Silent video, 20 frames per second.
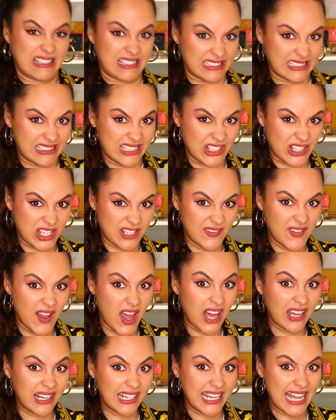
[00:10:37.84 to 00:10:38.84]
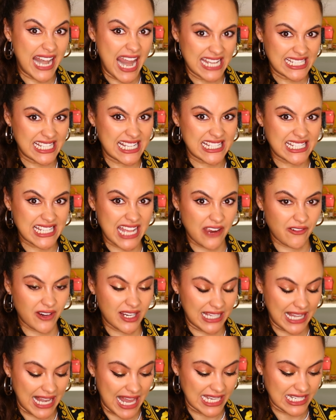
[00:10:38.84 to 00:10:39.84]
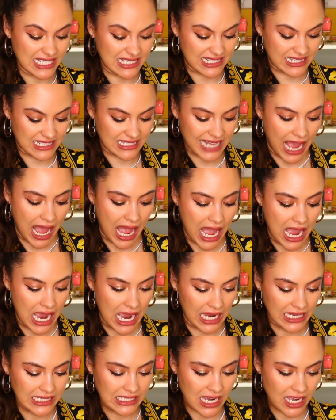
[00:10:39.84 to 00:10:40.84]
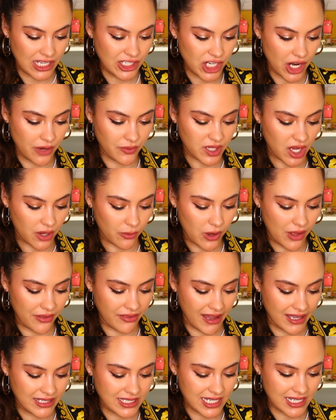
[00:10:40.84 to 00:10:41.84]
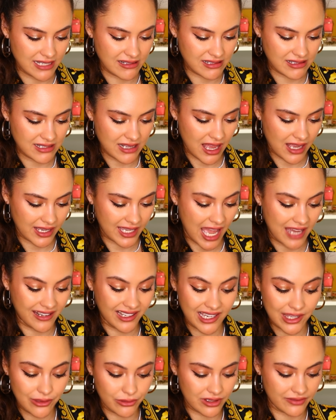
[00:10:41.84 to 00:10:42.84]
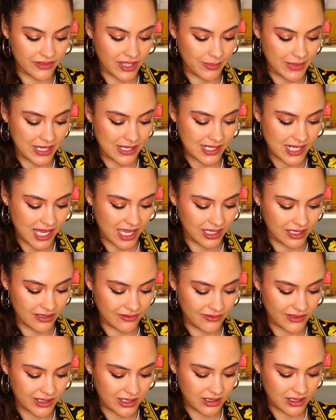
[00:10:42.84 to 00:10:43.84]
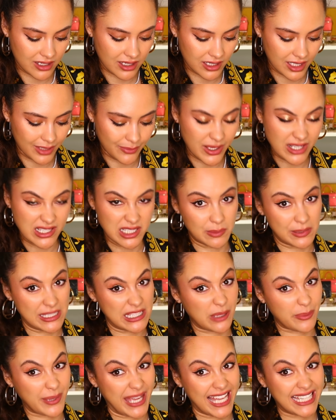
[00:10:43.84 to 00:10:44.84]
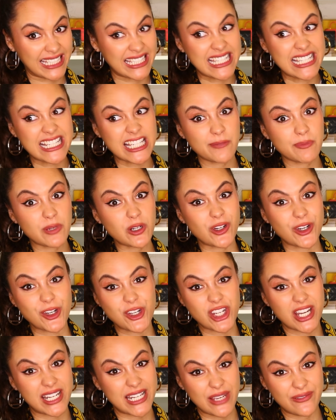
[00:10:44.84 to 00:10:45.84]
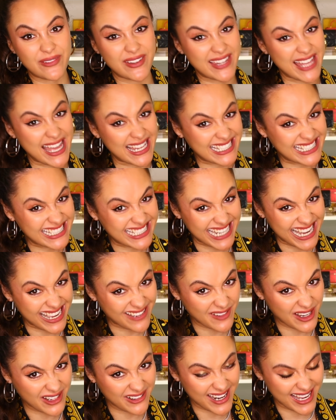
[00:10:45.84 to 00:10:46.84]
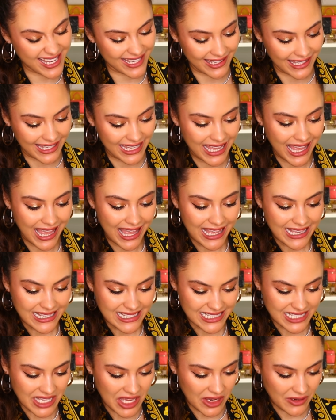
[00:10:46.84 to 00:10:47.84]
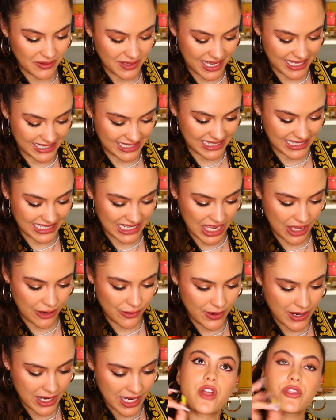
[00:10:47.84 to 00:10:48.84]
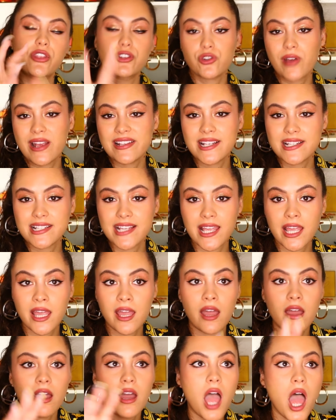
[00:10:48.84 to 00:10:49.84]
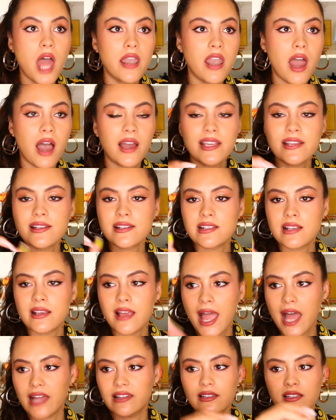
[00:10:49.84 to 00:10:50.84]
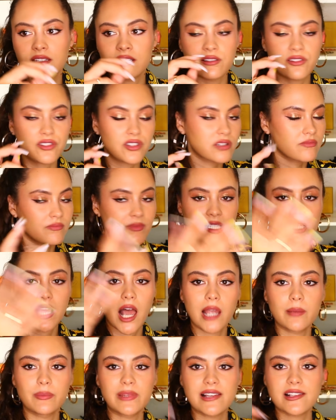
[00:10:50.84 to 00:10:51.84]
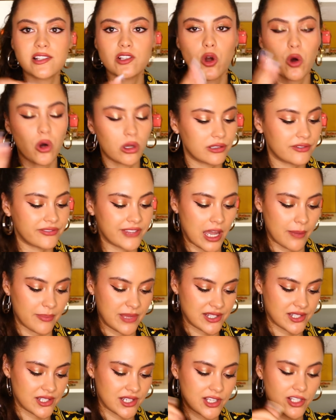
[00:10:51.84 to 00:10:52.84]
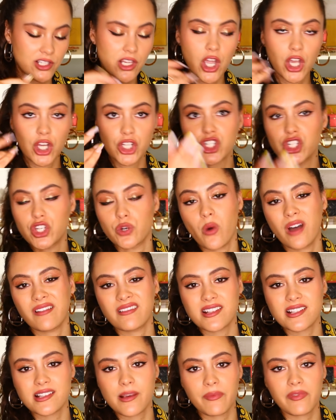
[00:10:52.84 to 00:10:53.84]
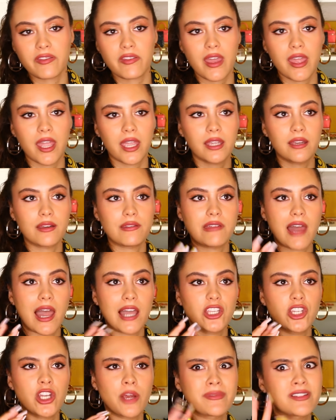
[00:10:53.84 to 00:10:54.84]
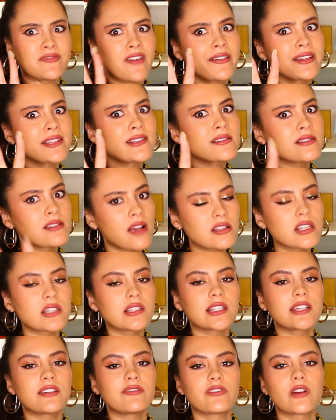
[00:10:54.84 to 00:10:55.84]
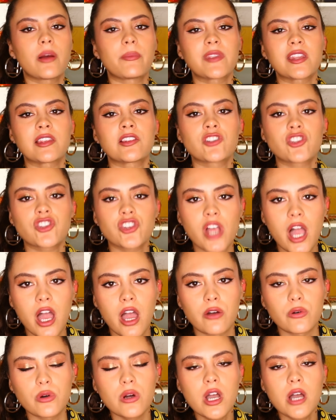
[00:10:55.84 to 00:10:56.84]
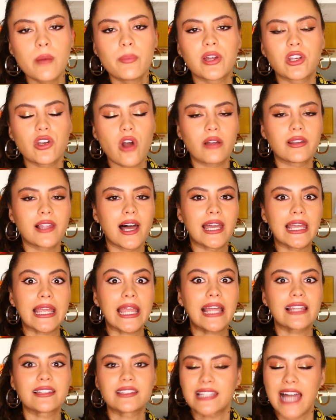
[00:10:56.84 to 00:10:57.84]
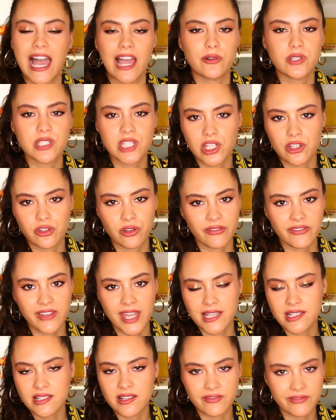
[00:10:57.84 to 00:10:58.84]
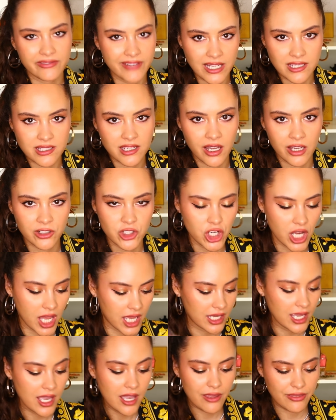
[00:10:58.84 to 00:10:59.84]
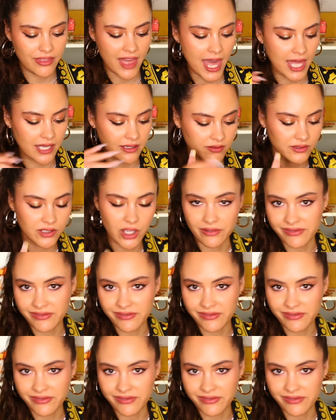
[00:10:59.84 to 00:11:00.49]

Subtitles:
lot of unnecessary lace. I don't know what that is. Can either of it be saved? Possibly the bag. At a push. And even then, I'm alright. So that's a no. The dress is here. Nice, elegant, timeless, all of that business. Do you want something that, you know, is very subtly from this show, but not like loud and in your face and Fendace? Then go